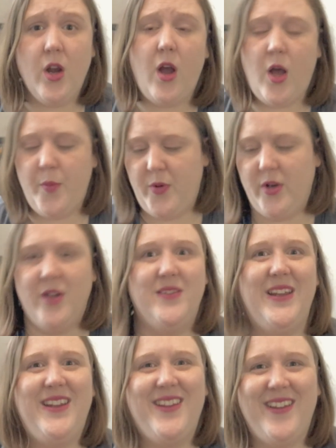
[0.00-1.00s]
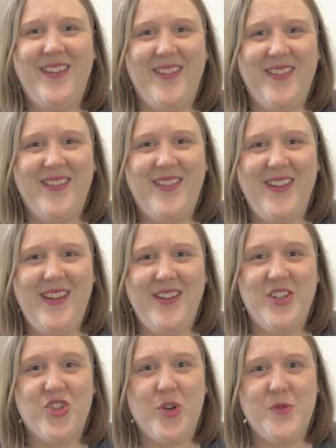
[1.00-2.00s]
I'll put a link in the
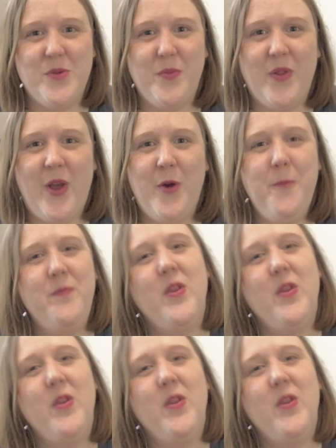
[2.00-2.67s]
description below.